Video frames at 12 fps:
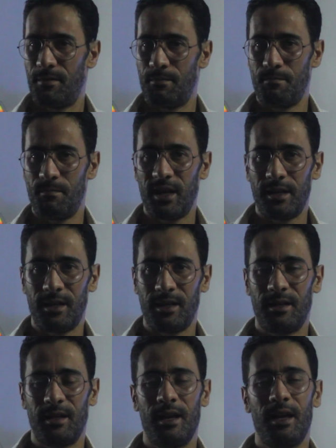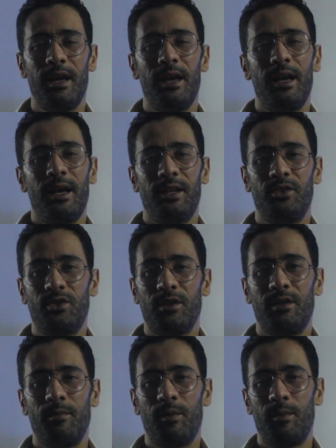Mini. It took
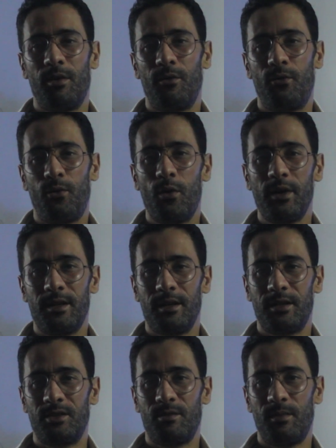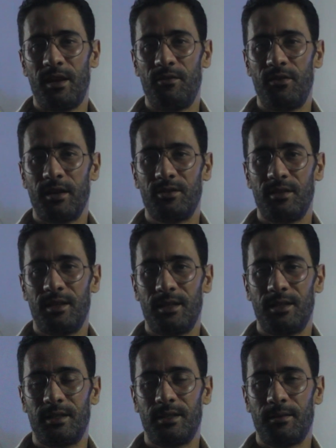them about 4 years to manufacture
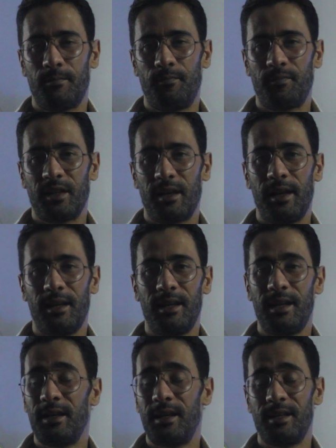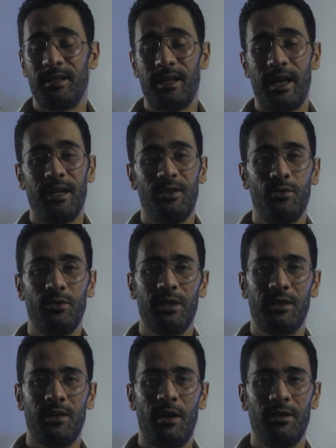this, and it is a new
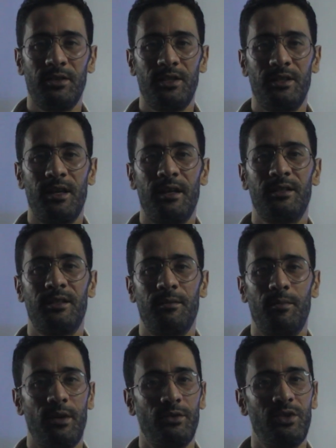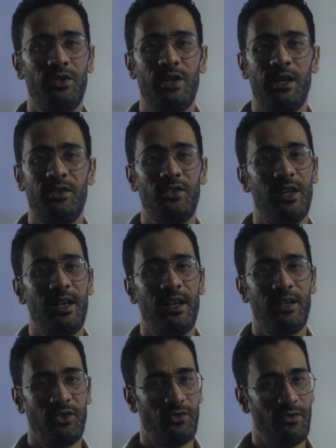technology that's about to change the
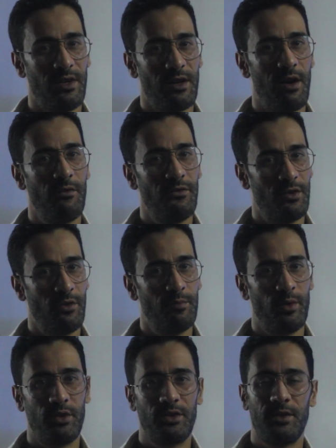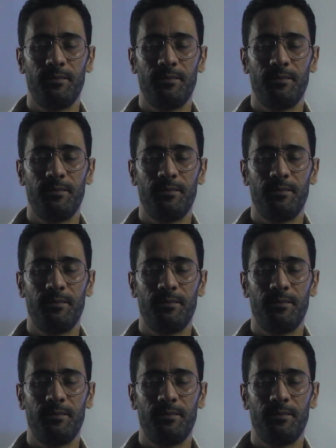history of notebooks.